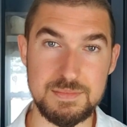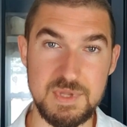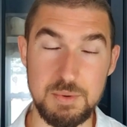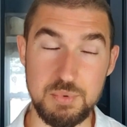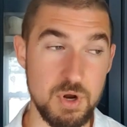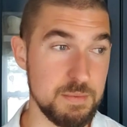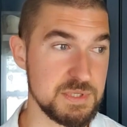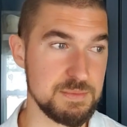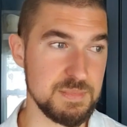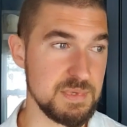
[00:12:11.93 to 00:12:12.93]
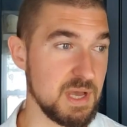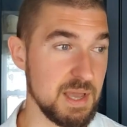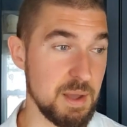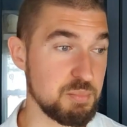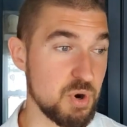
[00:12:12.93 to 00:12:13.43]
I promise
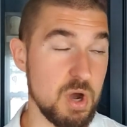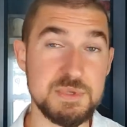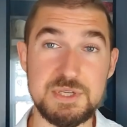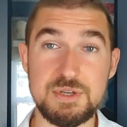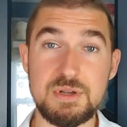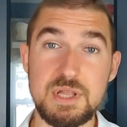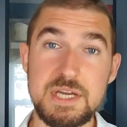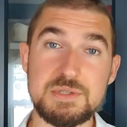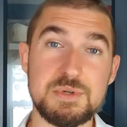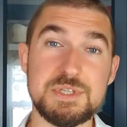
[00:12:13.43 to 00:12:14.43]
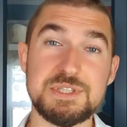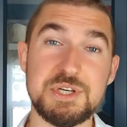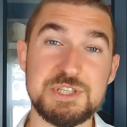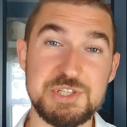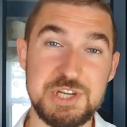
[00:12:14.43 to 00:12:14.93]
you, your lives will
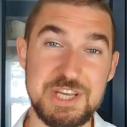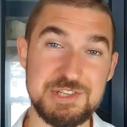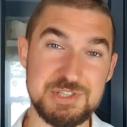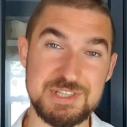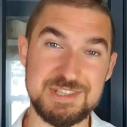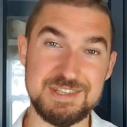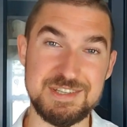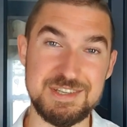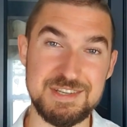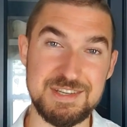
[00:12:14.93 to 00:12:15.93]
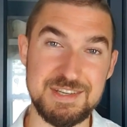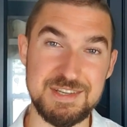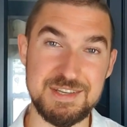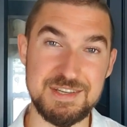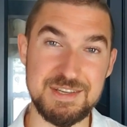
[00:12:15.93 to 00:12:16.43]
start to change.
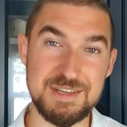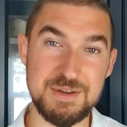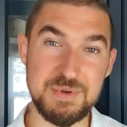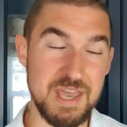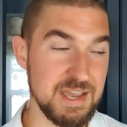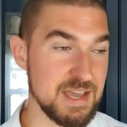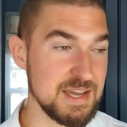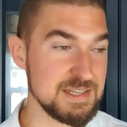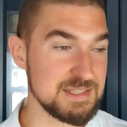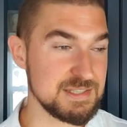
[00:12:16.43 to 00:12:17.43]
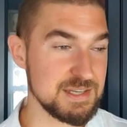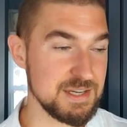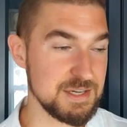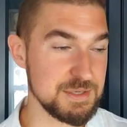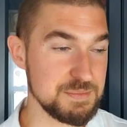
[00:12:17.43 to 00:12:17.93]
With that, guys,
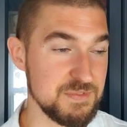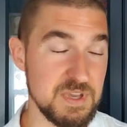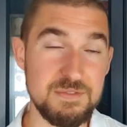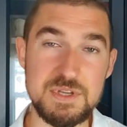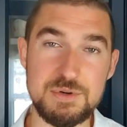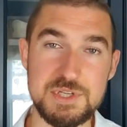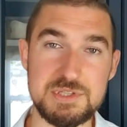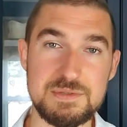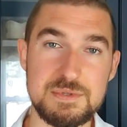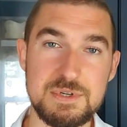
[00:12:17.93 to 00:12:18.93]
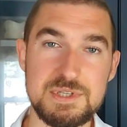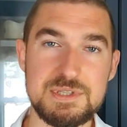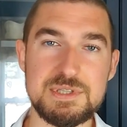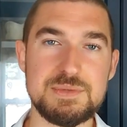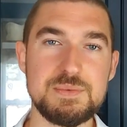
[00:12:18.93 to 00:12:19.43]
if you have any questions, of
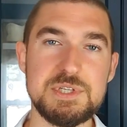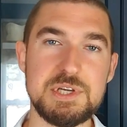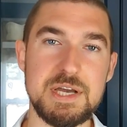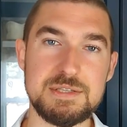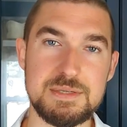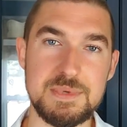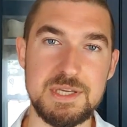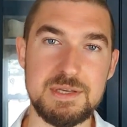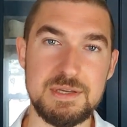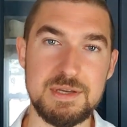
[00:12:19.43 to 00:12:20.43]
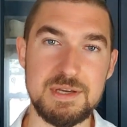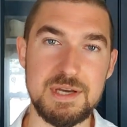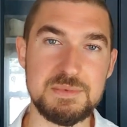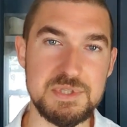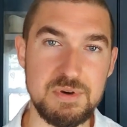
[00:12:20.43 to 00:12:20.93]
course, just reach out to me.
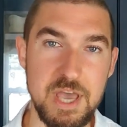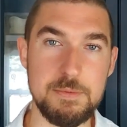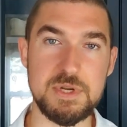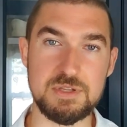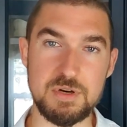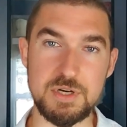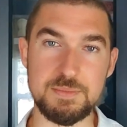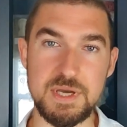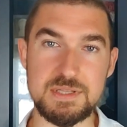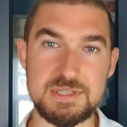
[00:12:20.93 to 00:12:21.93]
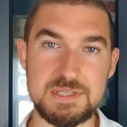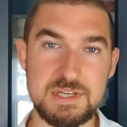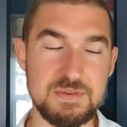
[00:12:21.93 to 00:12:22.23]
I'm so happy to talk about this stuff.